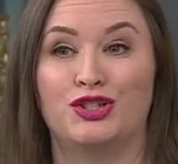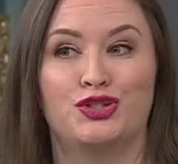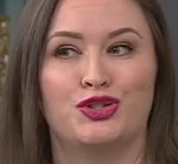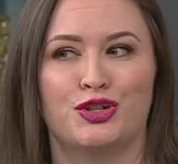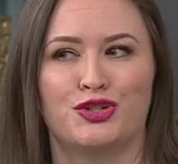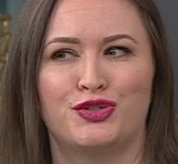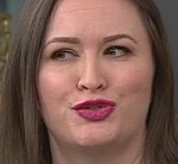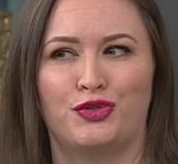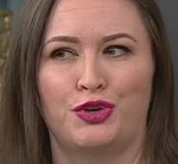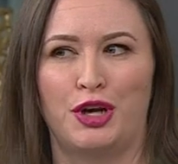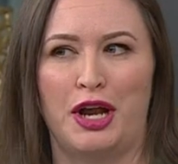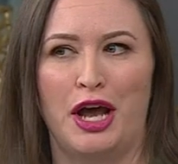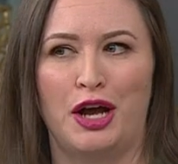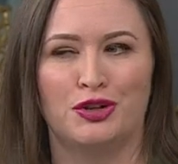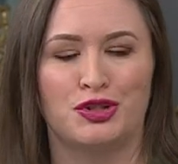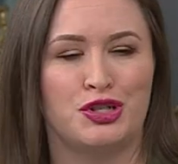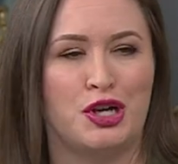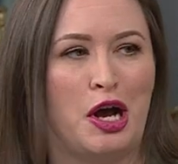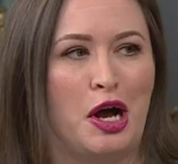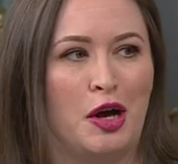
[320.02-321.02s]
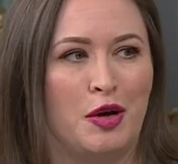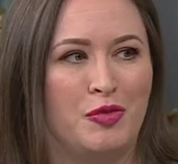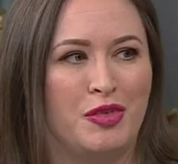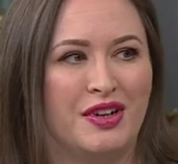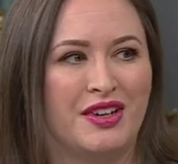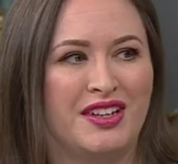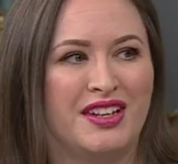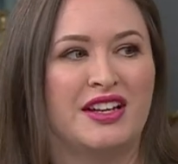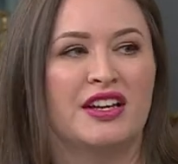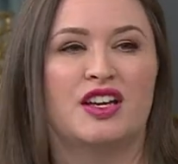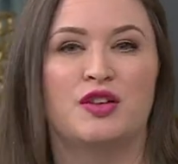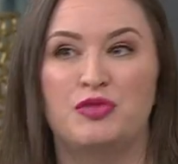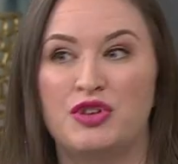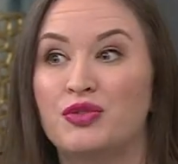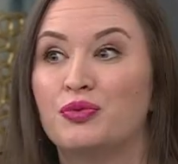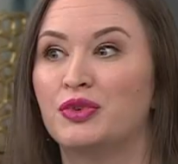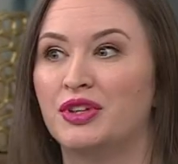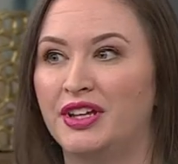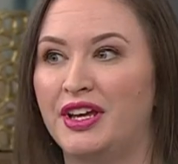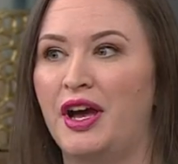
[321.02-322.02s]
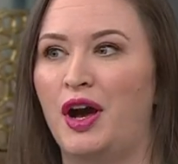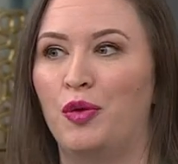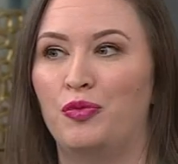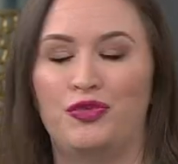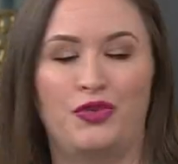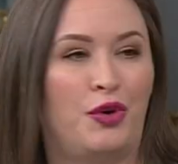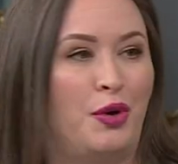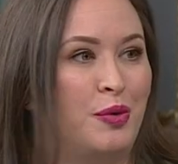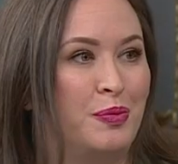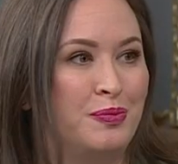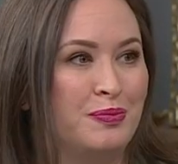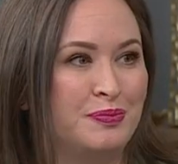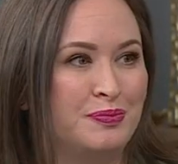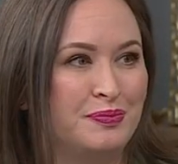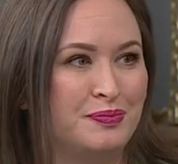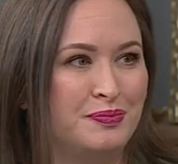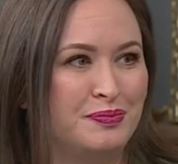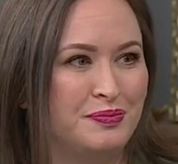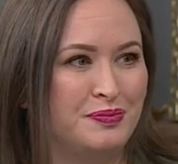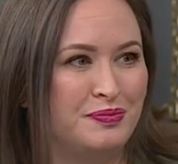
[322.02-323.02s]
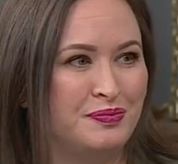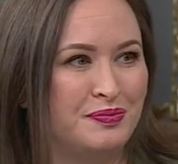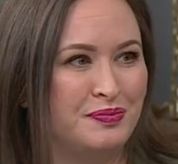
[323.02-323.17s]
just for now job, yes. can be really helpful. You say